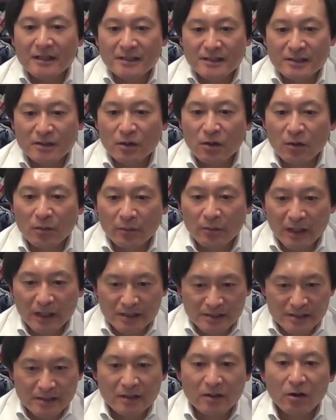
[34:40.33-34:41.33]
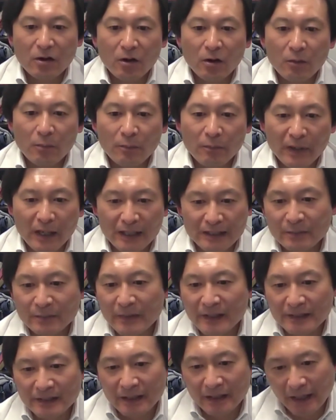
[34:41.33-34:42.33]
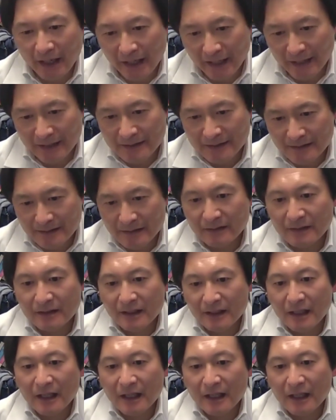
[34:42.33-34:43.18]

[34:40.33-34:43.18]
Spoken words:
so much compartmentalized.